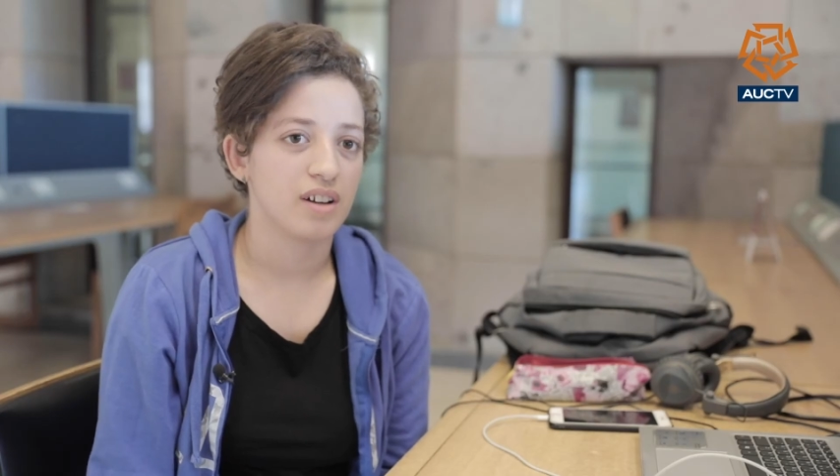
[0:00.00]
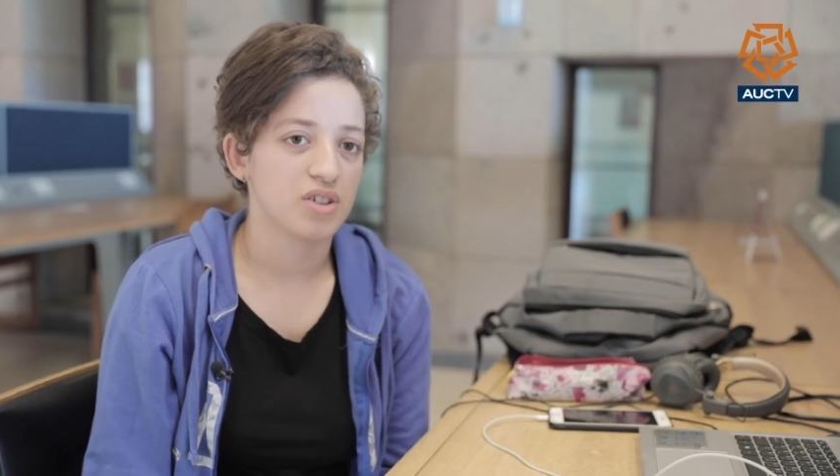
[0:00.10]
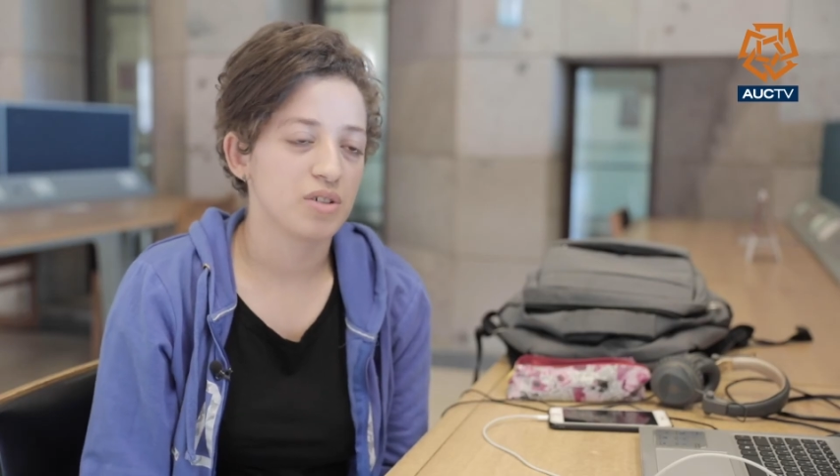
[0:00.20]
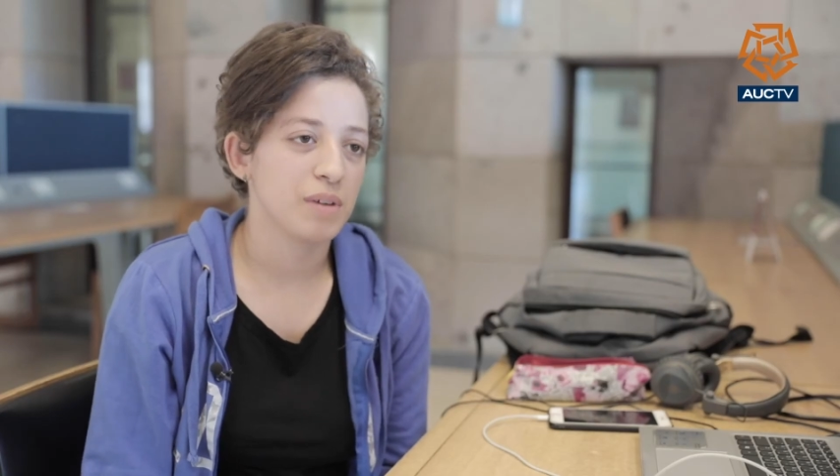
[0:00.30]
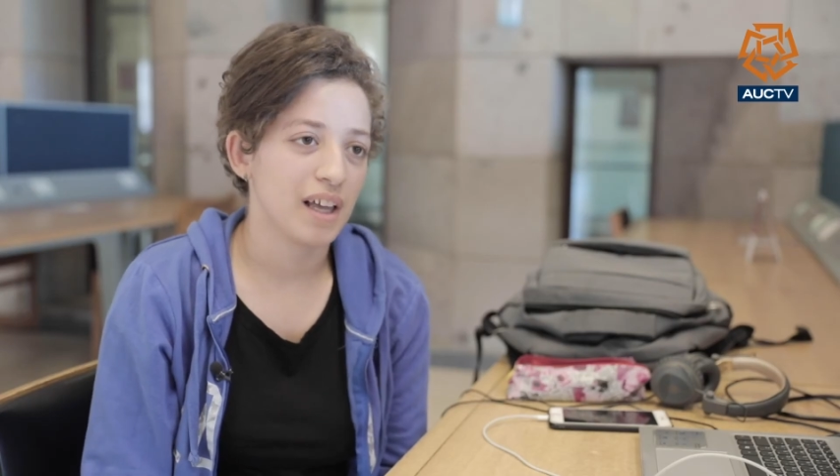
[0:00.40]

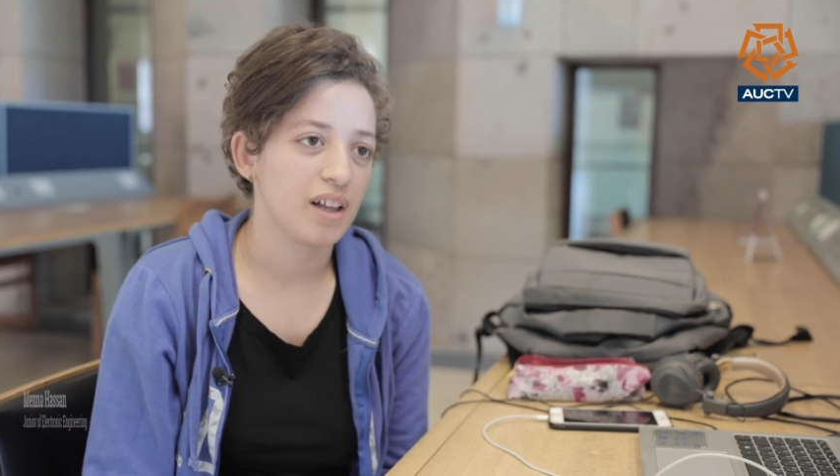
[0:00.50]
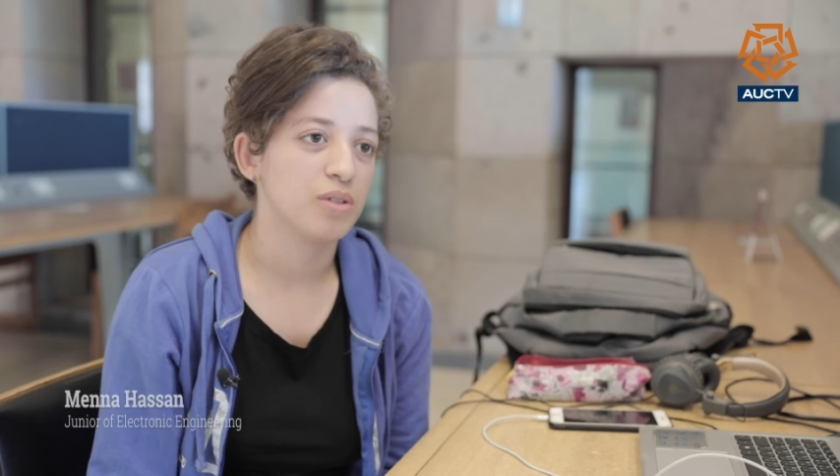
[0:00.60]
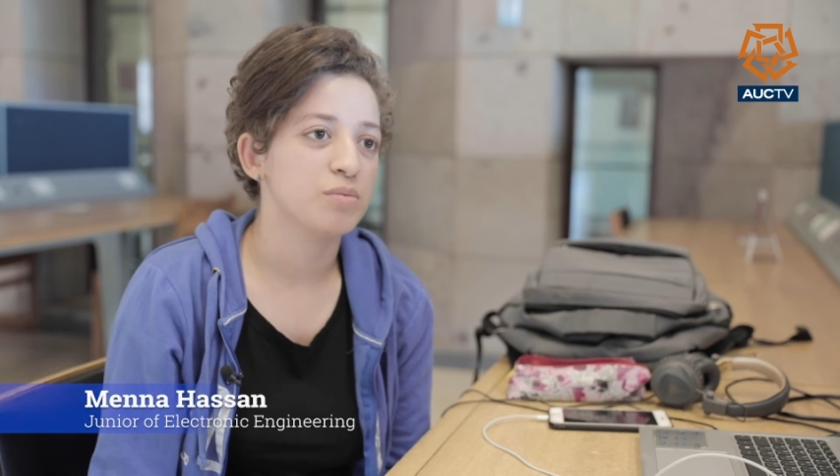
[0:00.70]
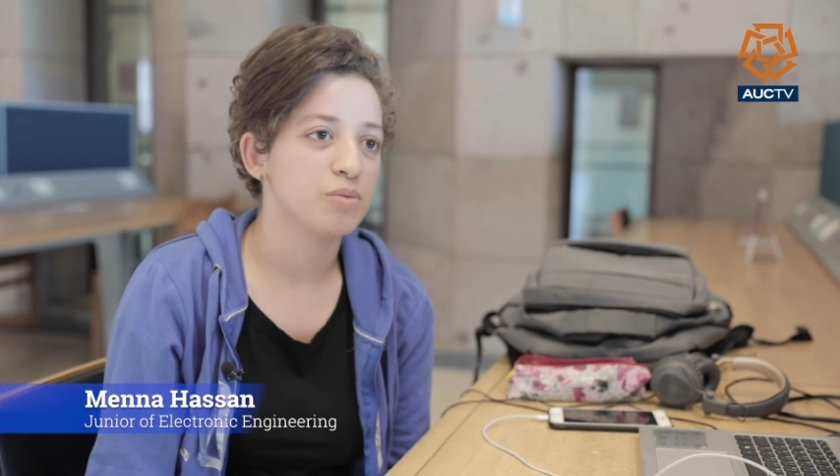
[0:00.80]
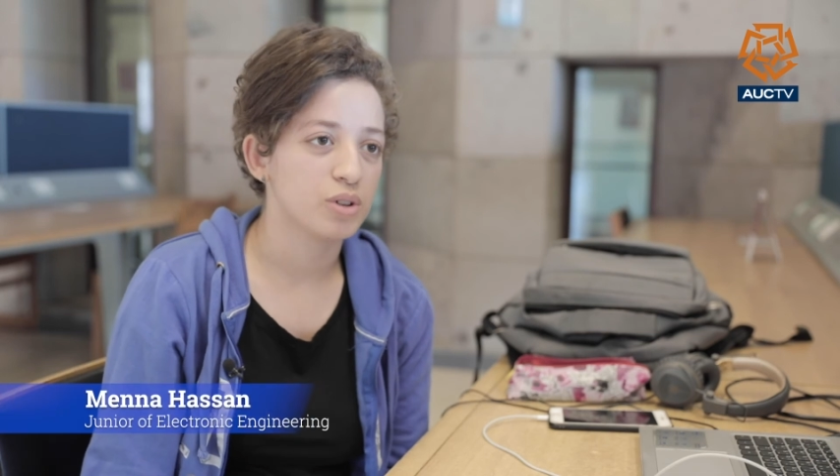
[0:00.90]
should be
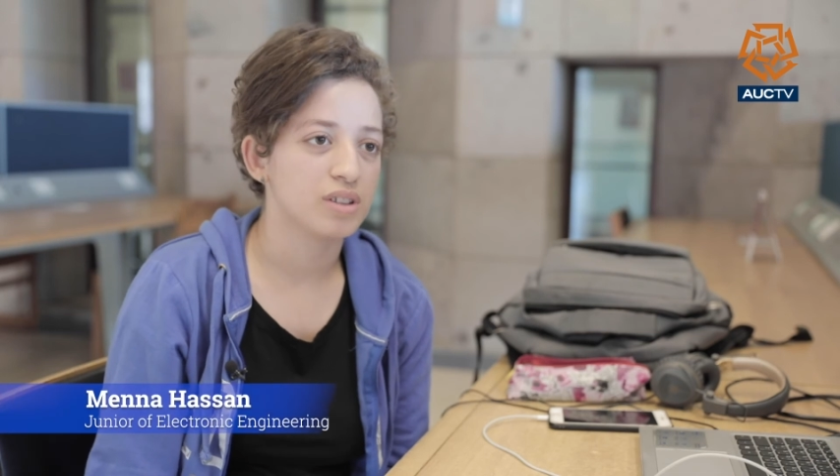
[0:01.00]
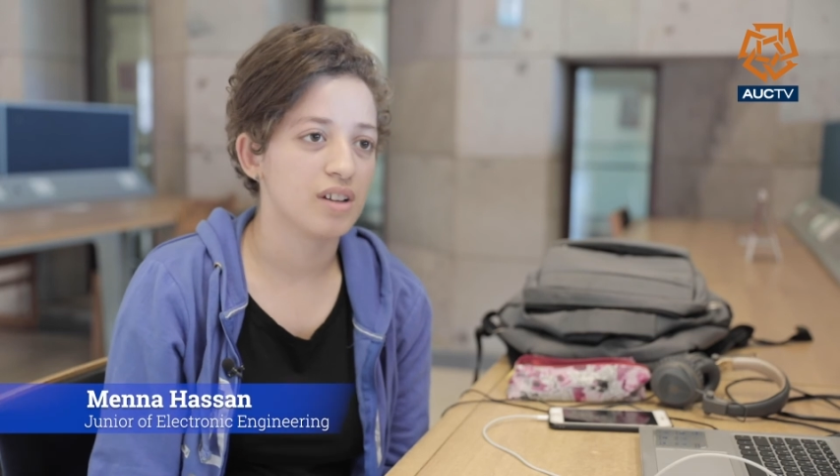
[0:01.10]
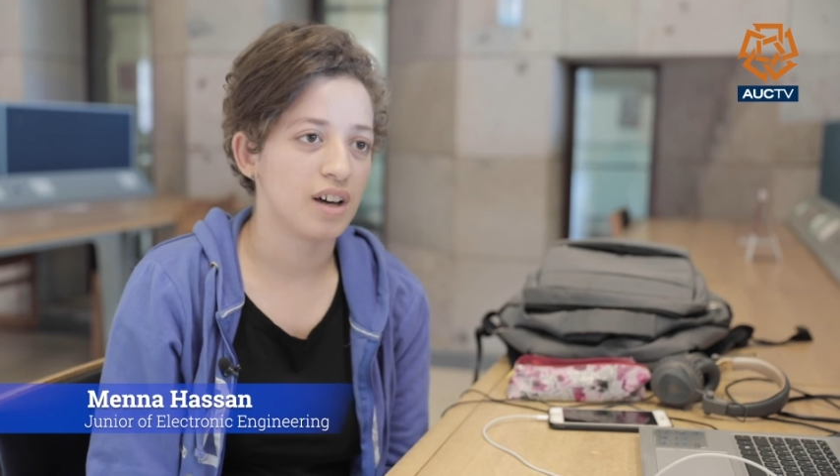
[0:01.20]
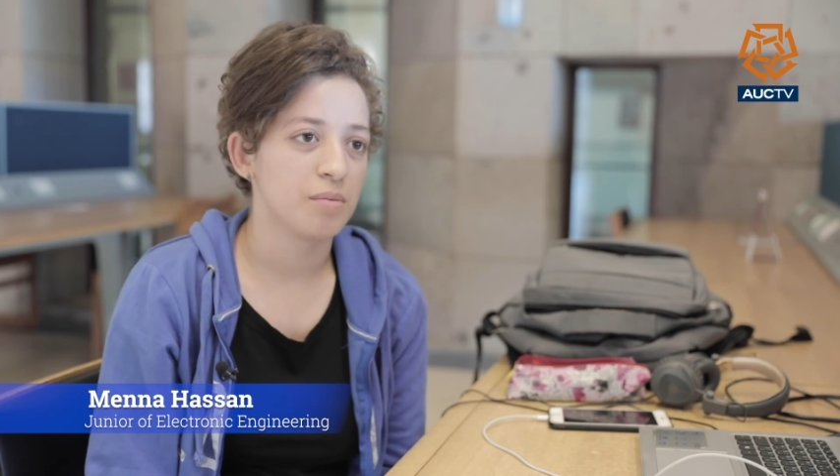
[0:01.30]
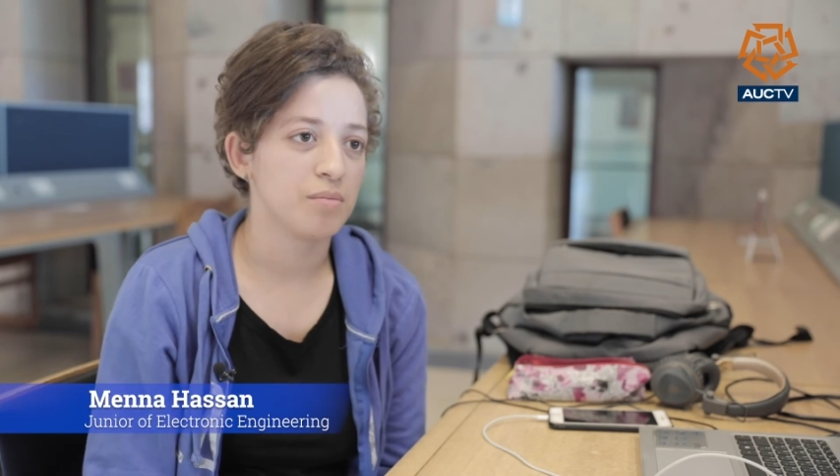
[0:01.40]
allowed more
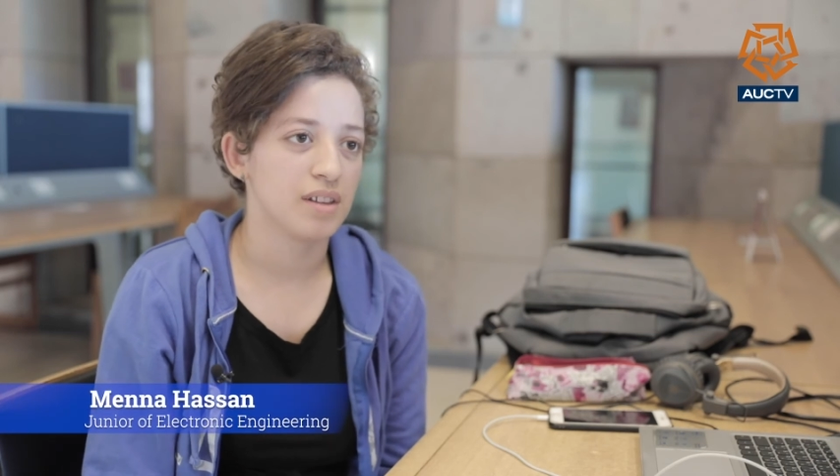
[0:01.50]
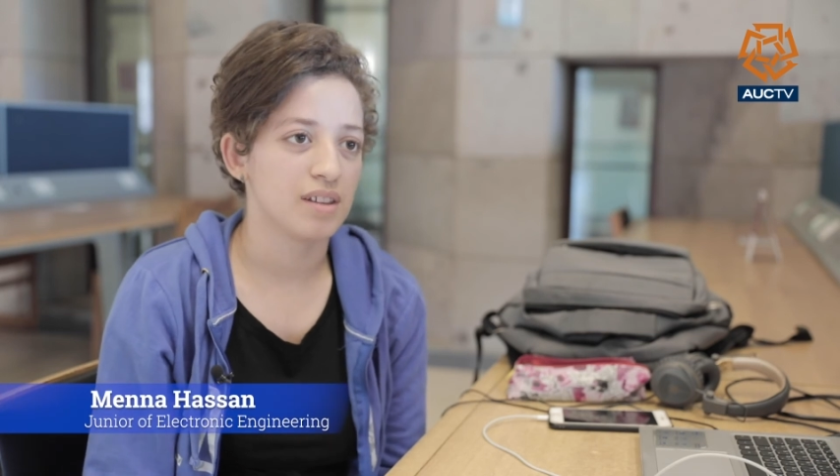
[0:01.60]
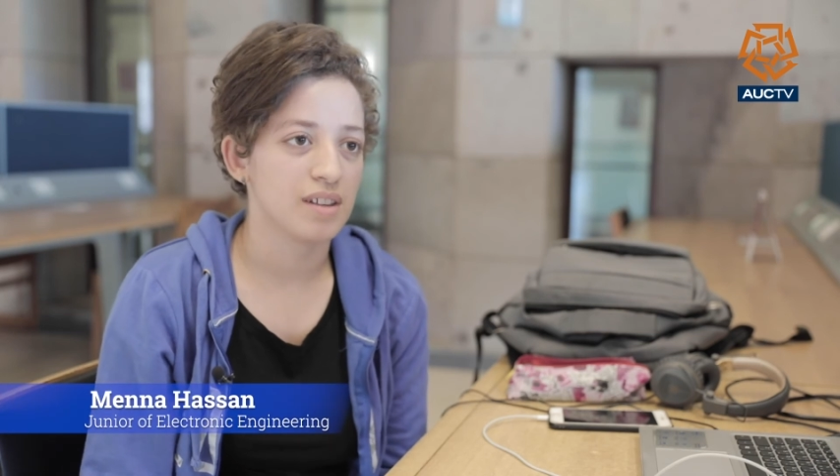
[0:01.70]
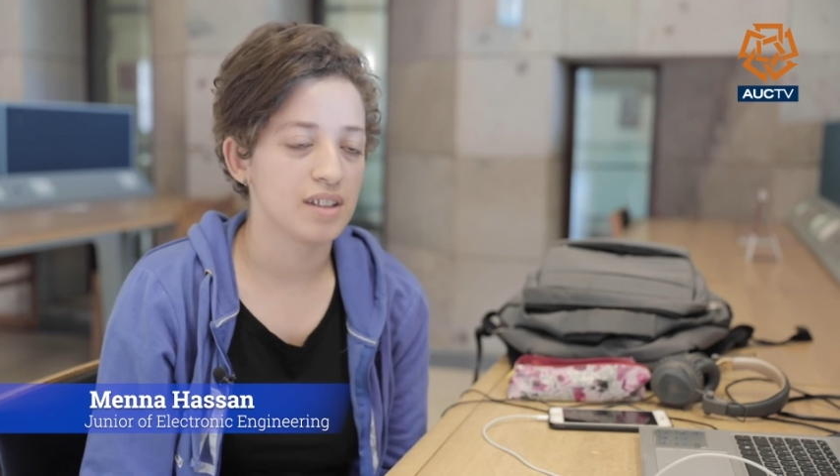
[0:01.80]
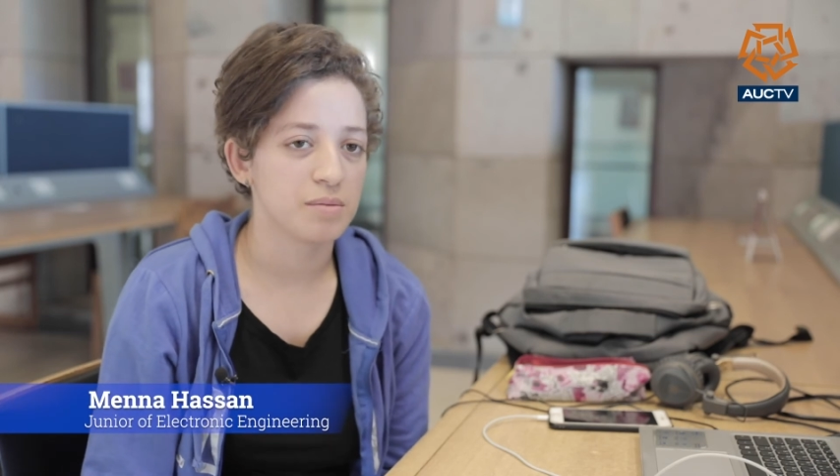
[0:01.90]
time
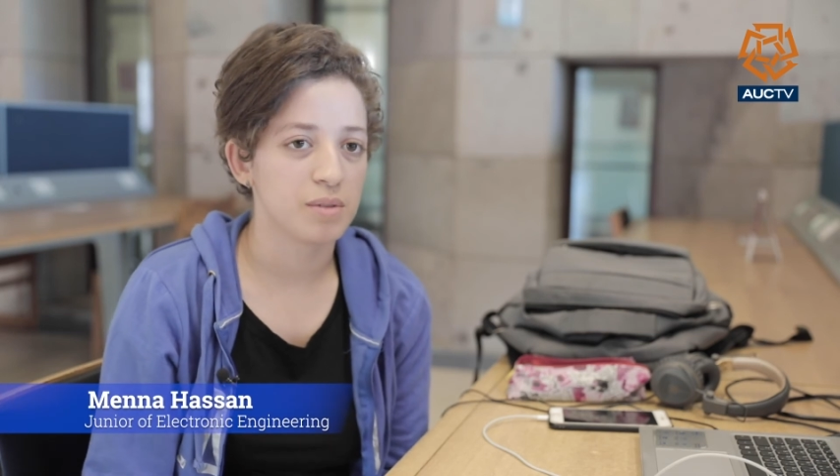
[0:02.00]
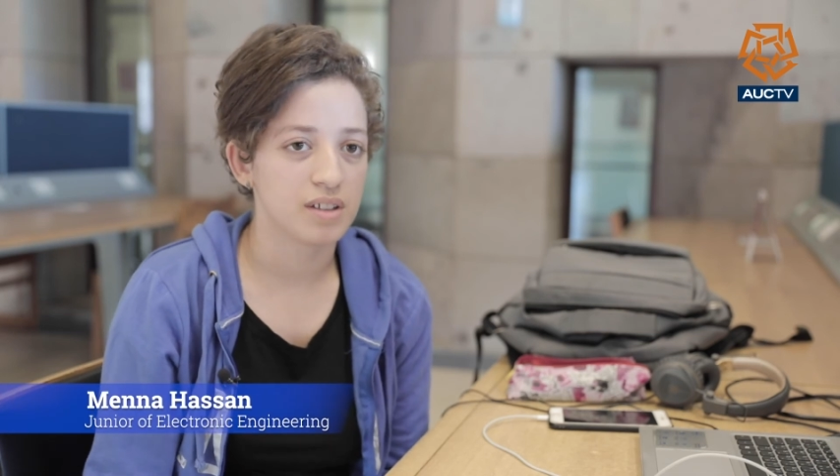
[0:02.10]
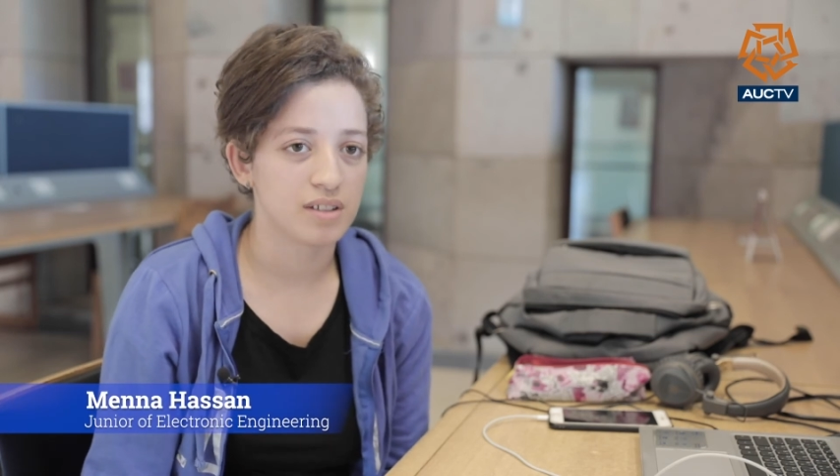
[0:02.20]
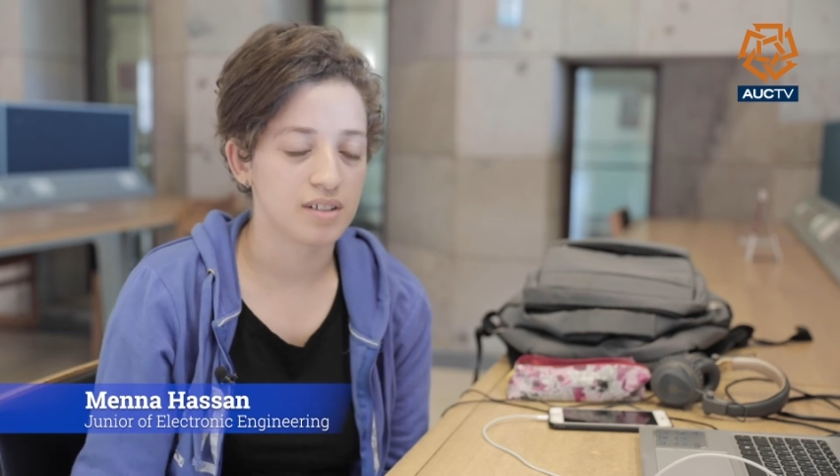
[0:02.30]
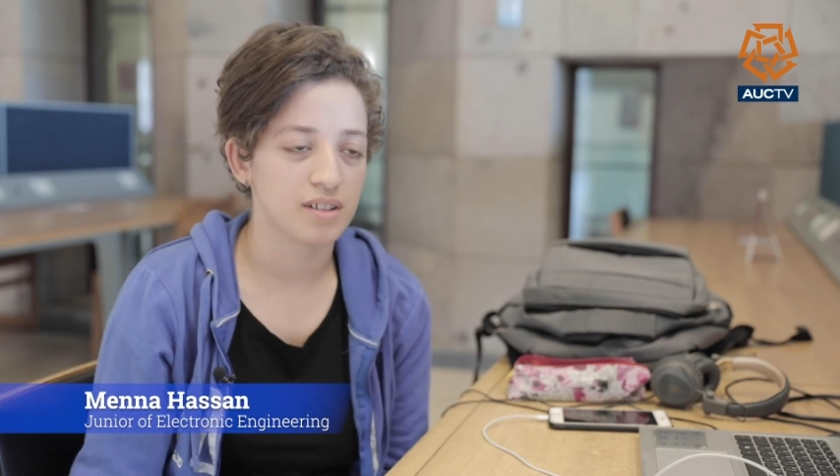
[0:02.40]
than this,
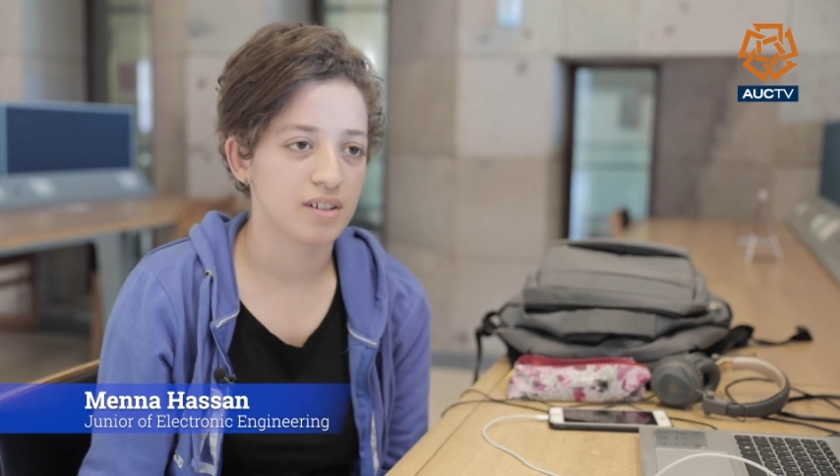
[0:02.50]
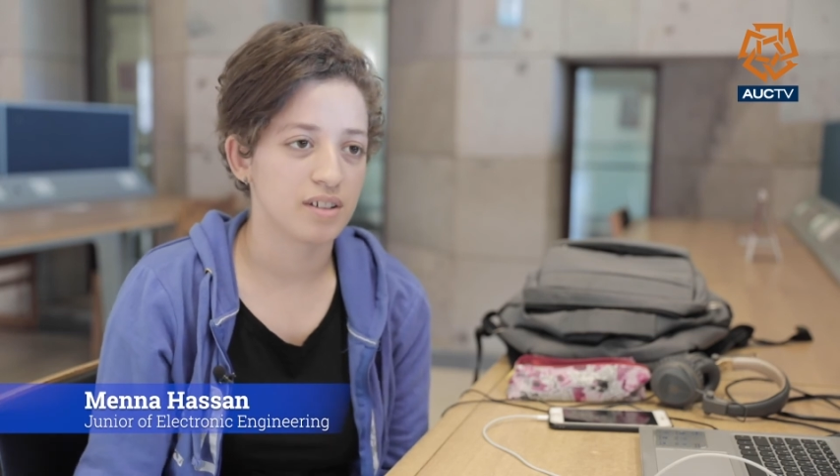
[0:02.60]
because